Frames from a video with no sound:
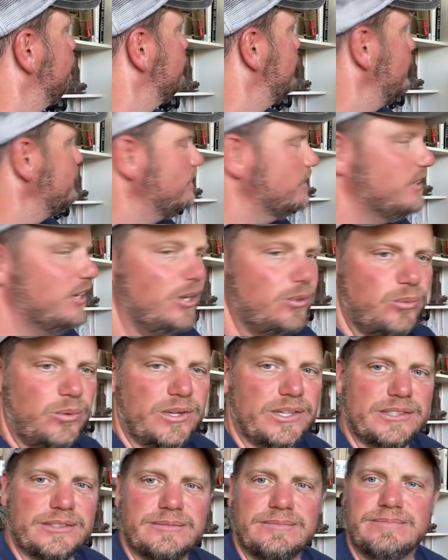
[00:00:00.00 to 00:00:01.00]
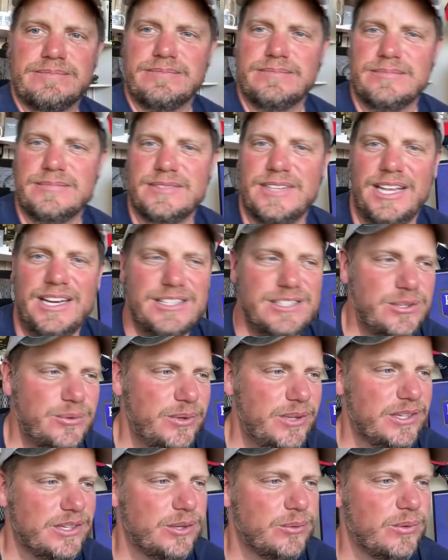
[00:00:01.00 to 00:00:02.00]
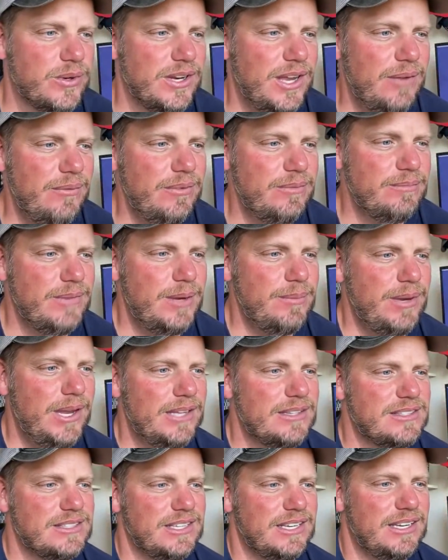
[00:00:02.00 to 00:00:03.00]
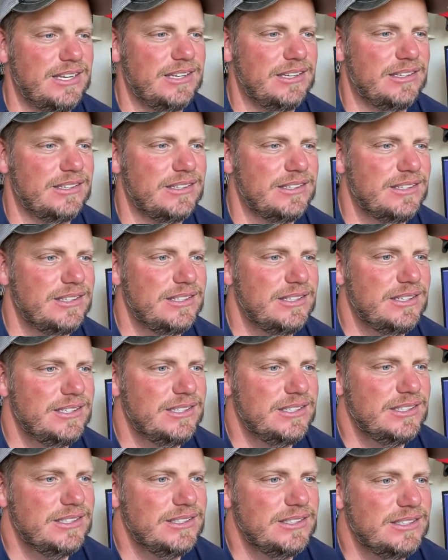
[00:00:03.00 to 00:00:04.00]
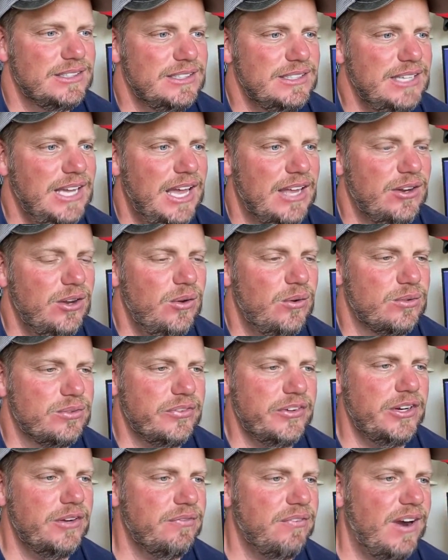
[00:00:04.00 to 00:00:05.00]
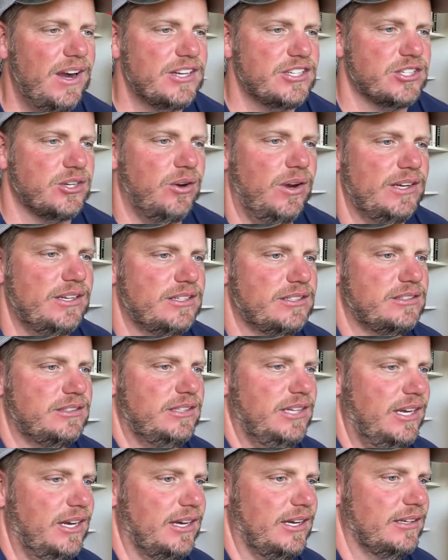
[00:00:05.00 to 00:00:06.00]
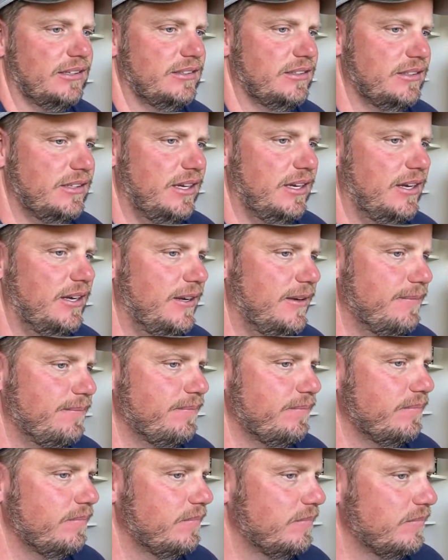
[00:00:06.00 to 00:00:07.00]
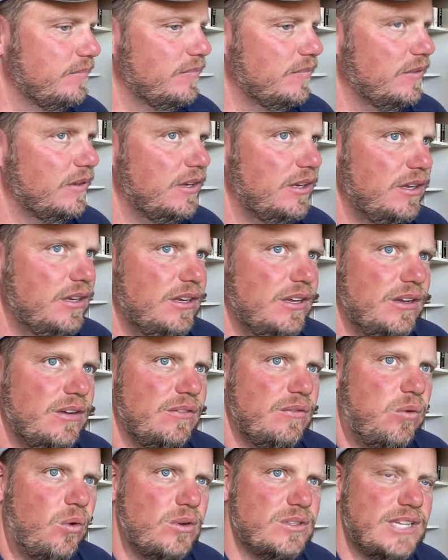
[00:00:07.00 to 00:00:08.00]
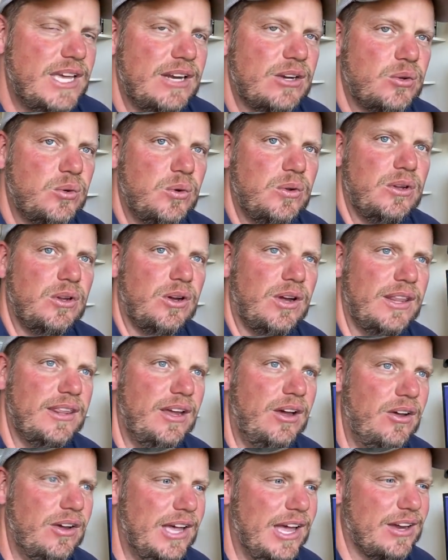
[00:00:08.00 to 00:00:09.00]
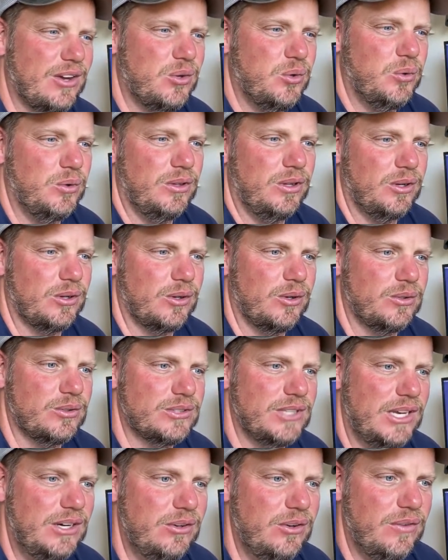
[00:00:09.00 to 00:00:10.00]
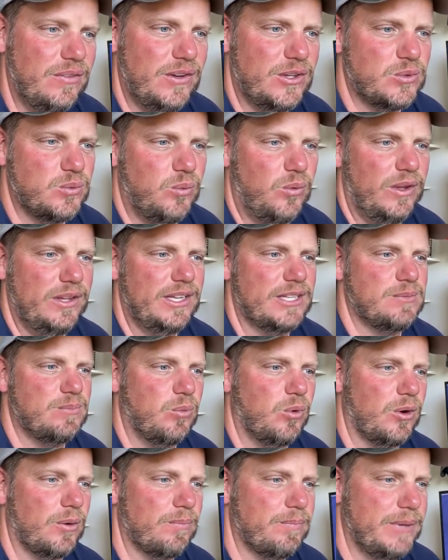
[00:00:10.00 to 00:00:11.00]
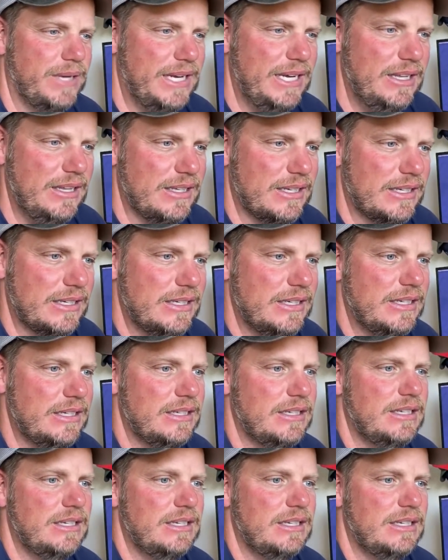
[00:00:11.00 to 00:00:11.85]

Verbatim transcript: That's a good one. That is a really good one. I, maybe I'd say, yeah, no, you're fine, Joe. I just, yeah. Um, Ford's got a cool logo. They all got cool logos. I don't know if there's one that's more appealing.